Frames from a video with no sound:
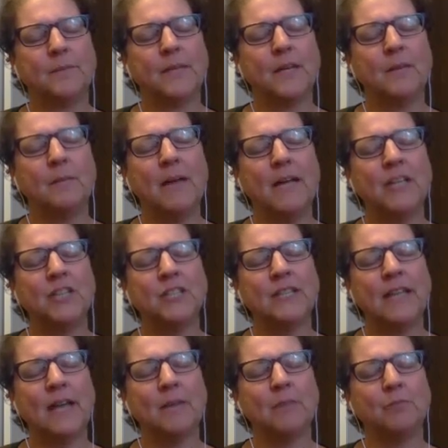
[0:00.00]
And imagine
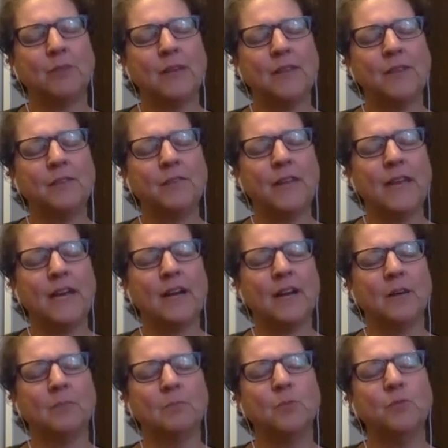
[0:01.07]
that breath of
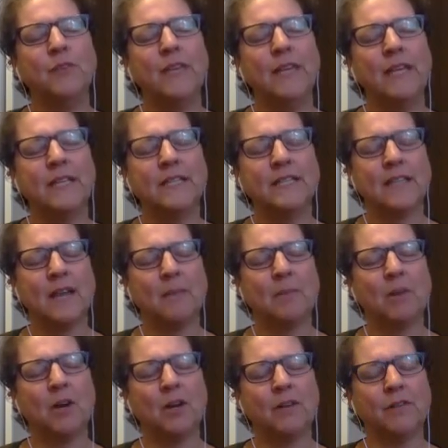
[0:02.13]
air moving into that
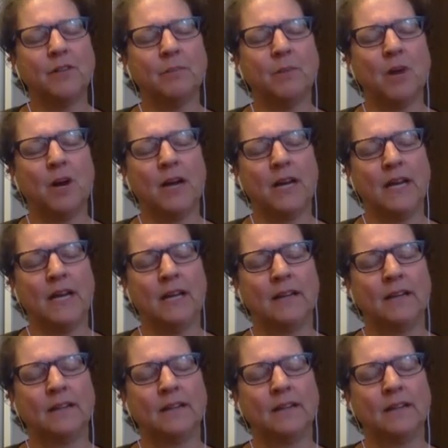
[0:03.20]
part of your body,